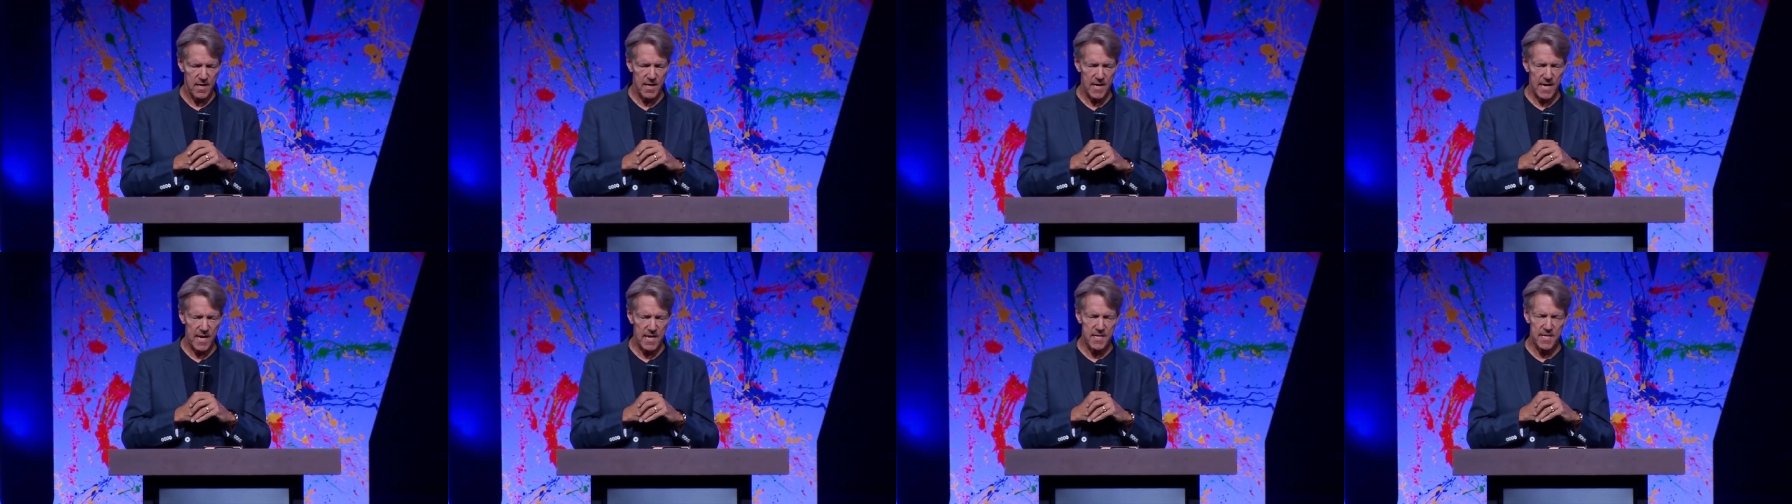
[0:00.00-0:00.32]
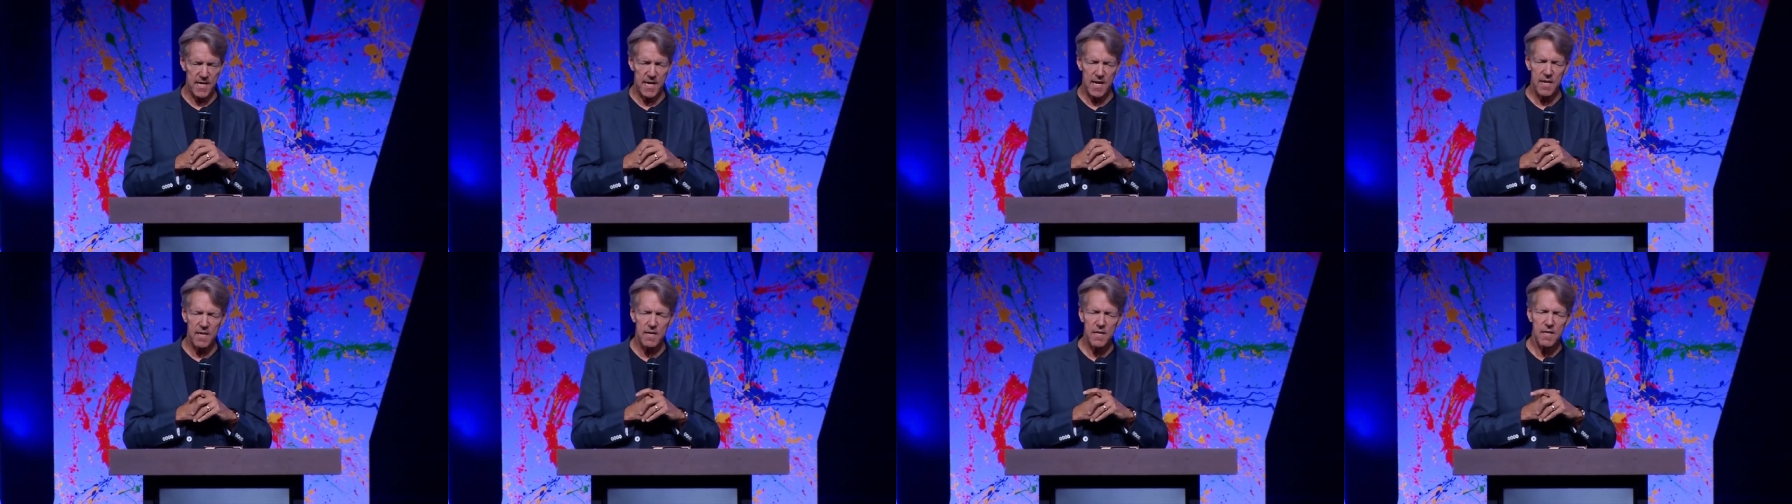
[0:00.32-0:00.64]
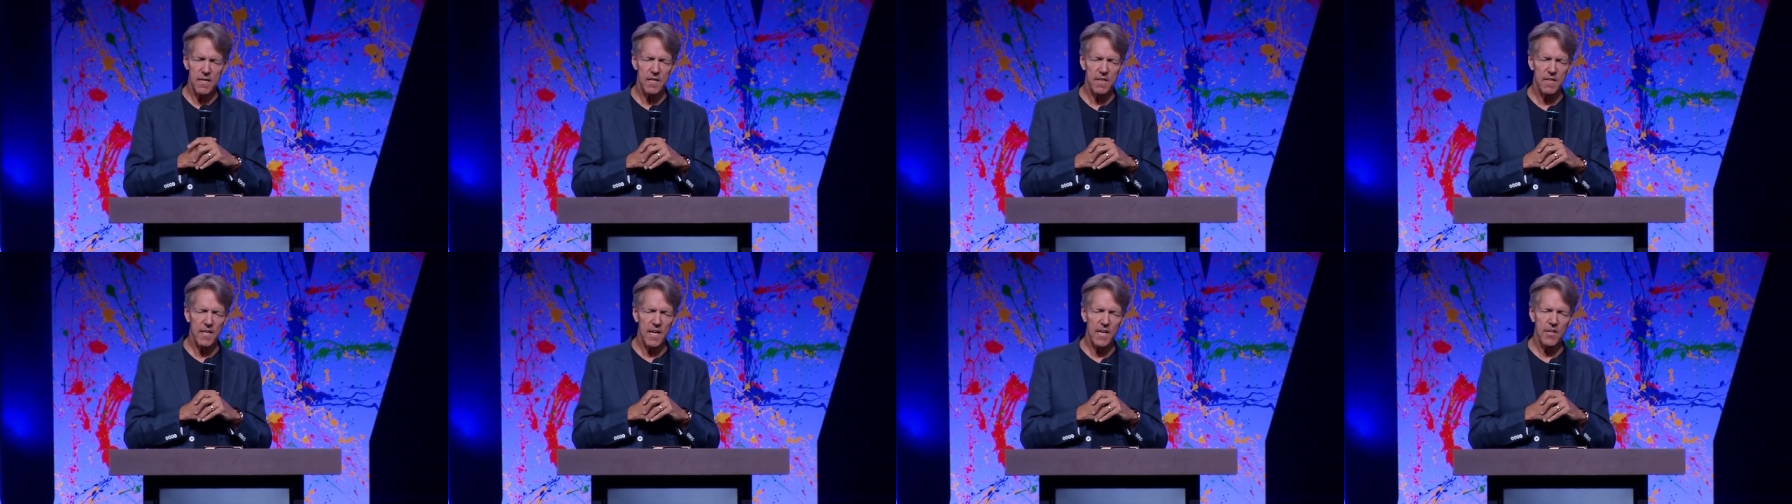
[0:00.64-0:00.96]
And
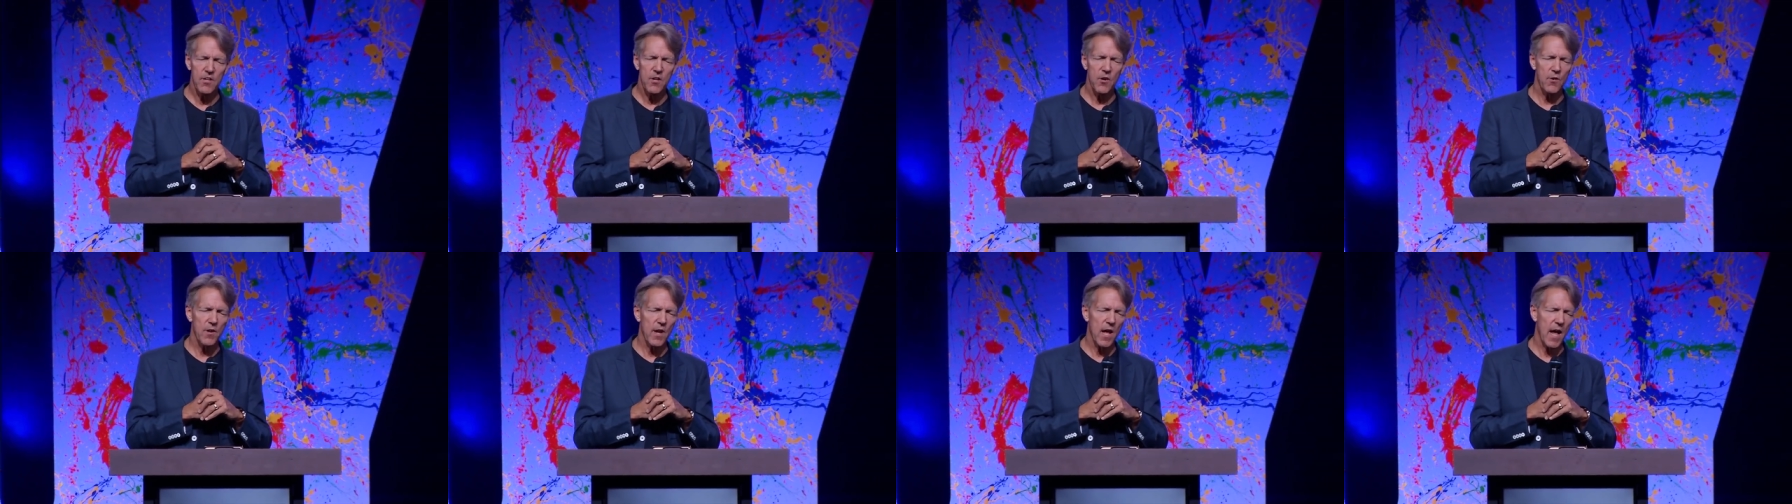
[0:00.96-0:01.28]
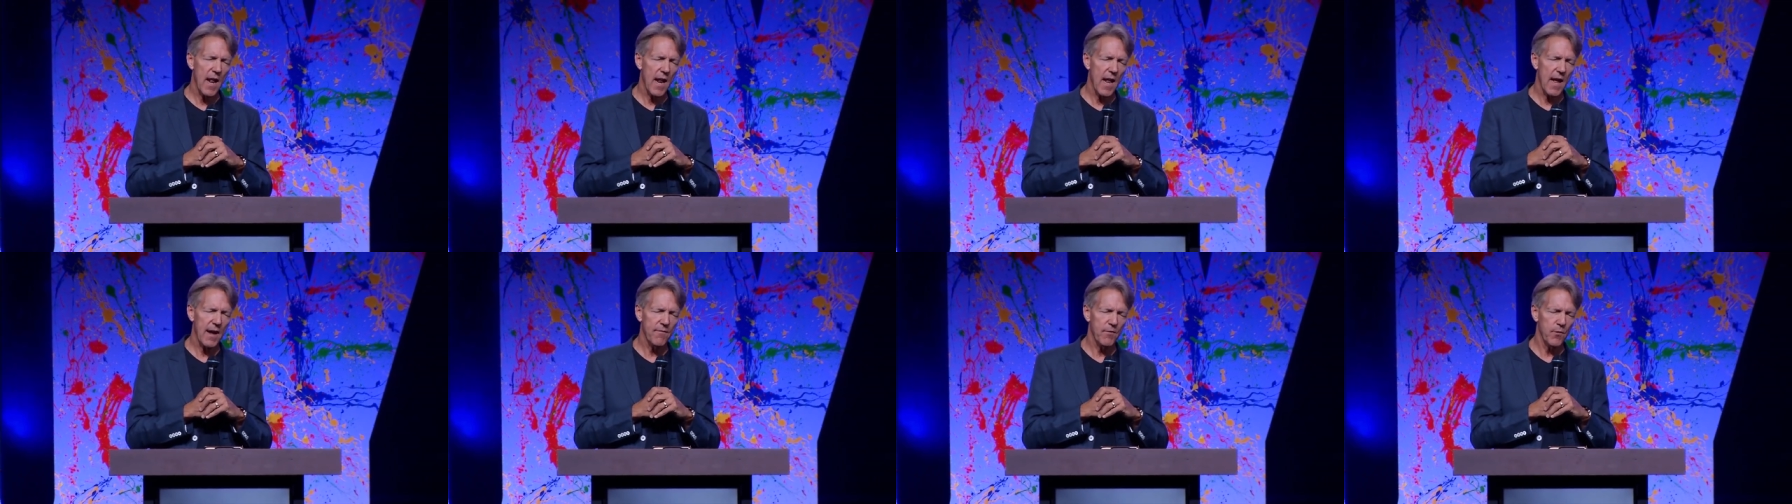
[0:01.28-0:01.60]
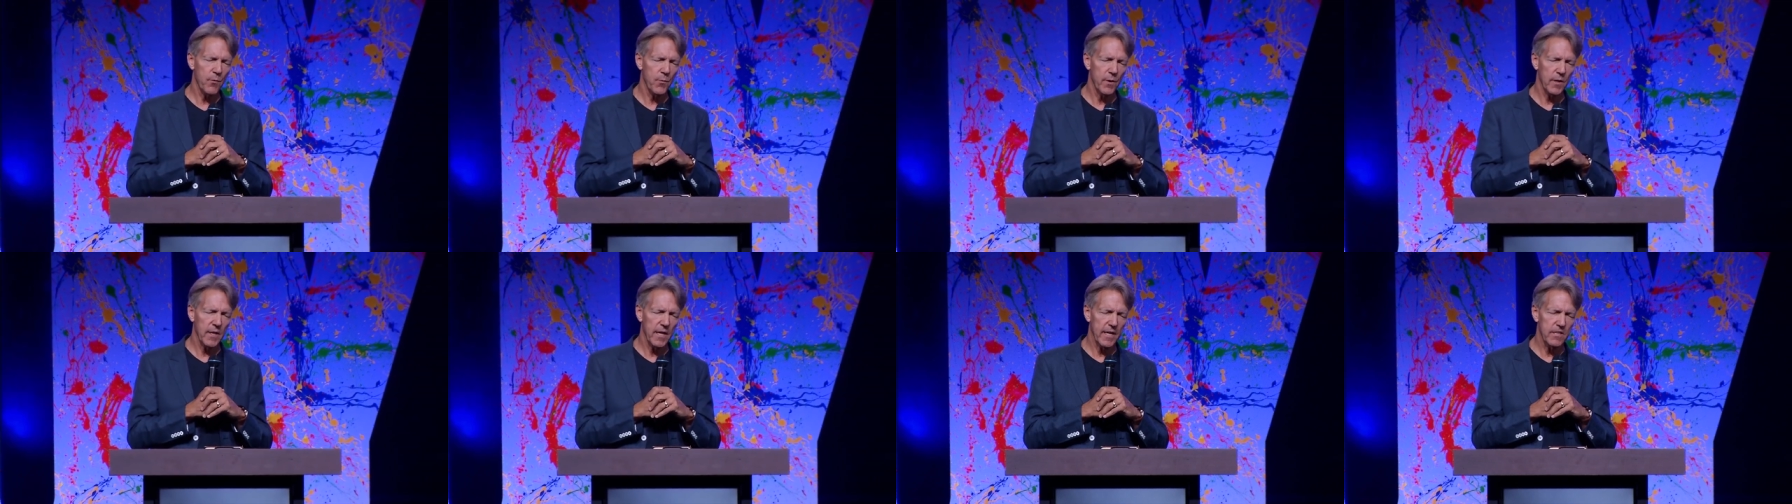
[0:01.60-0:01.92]
yet, they do not have a
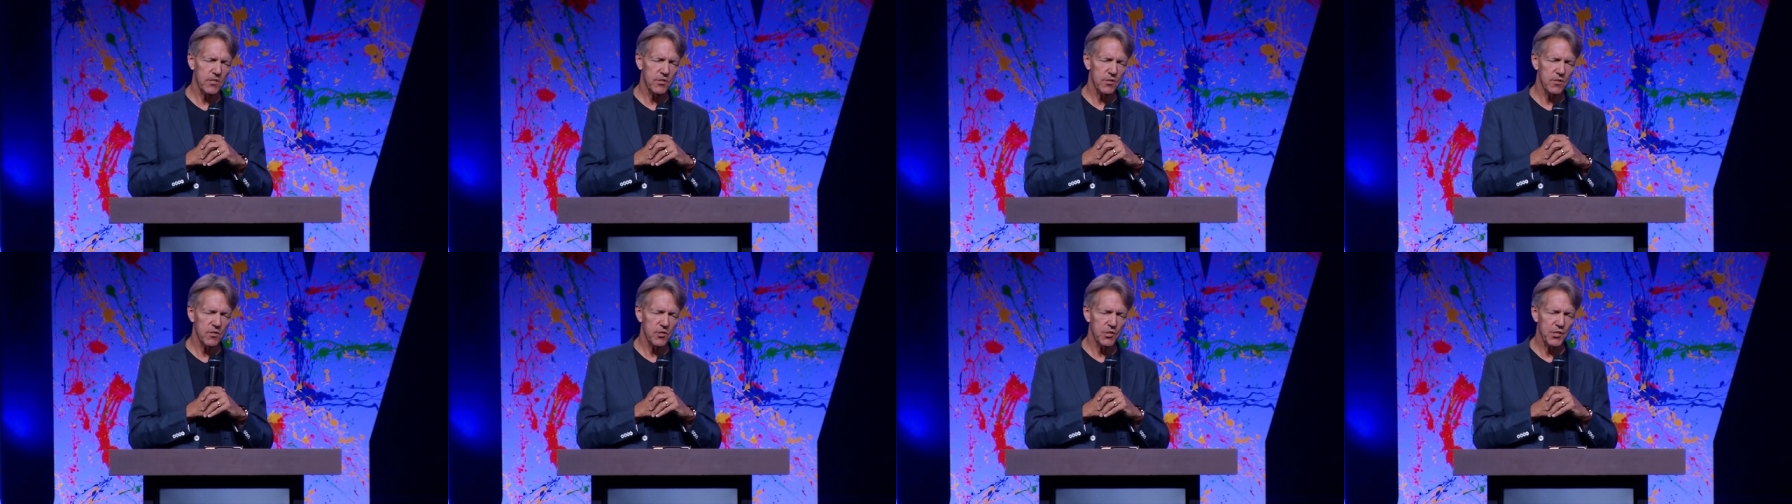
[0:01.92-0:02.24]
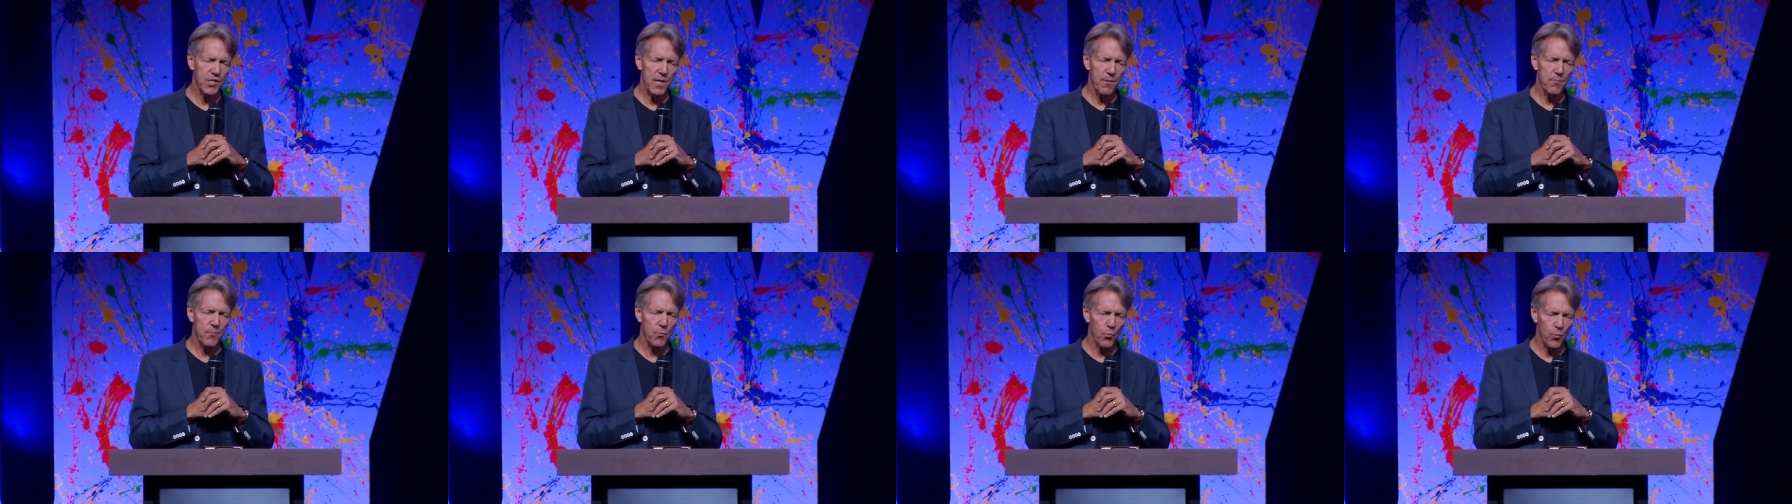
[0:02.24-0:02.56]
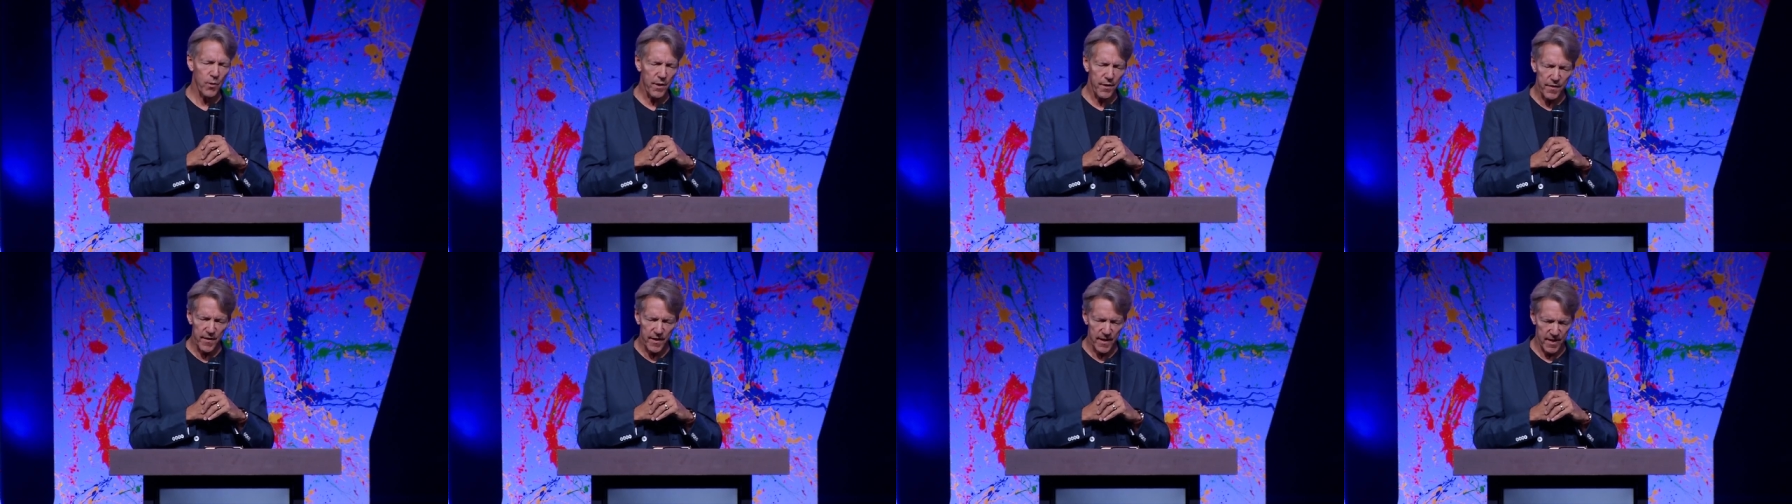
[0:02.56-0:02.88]
relationship
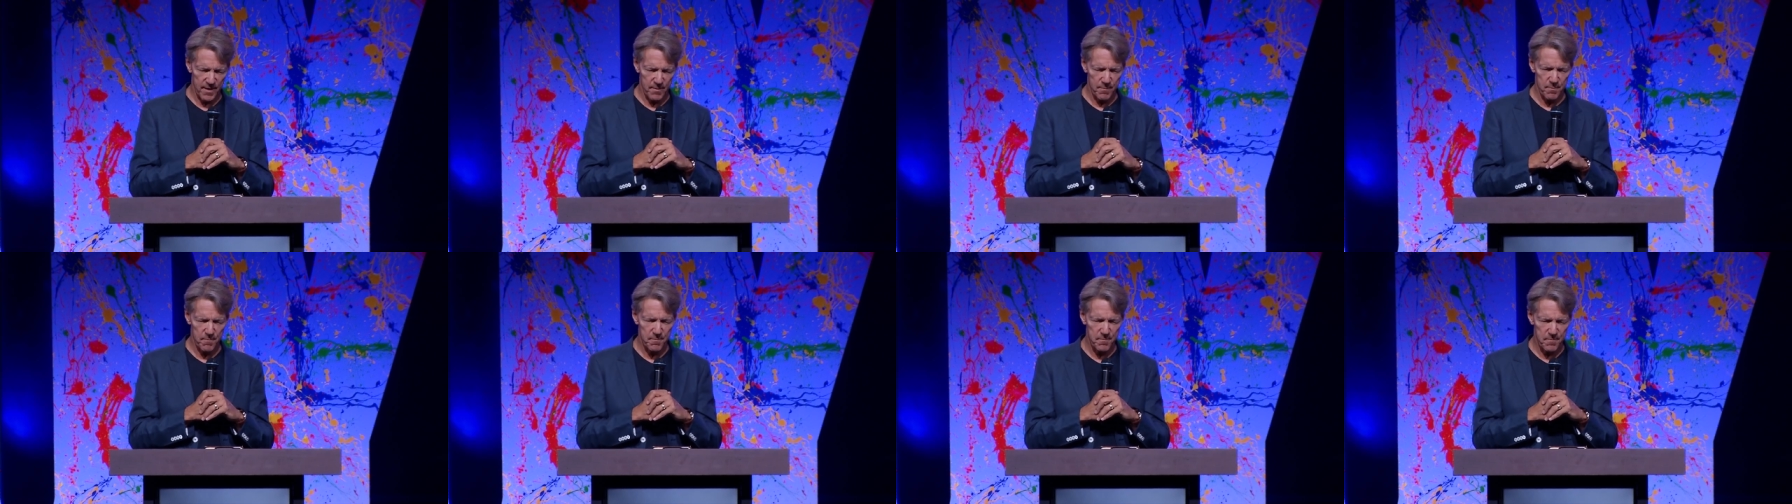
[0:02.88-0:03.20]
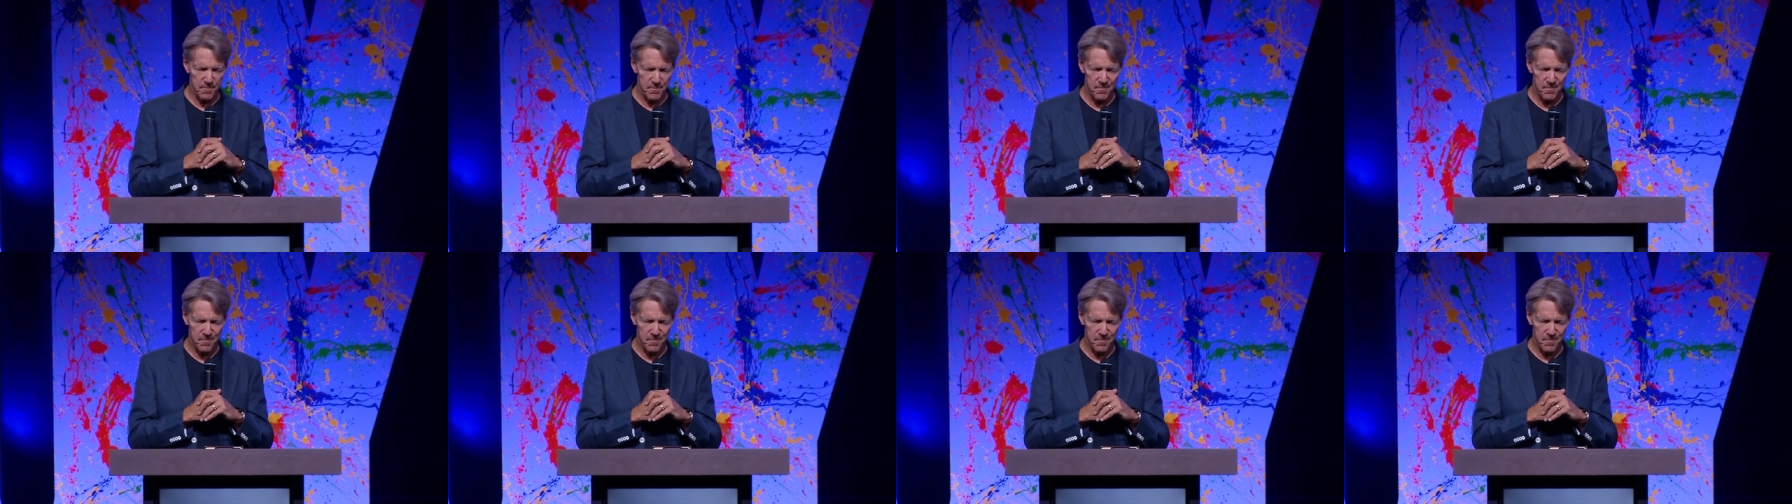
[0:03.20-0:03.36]
with him.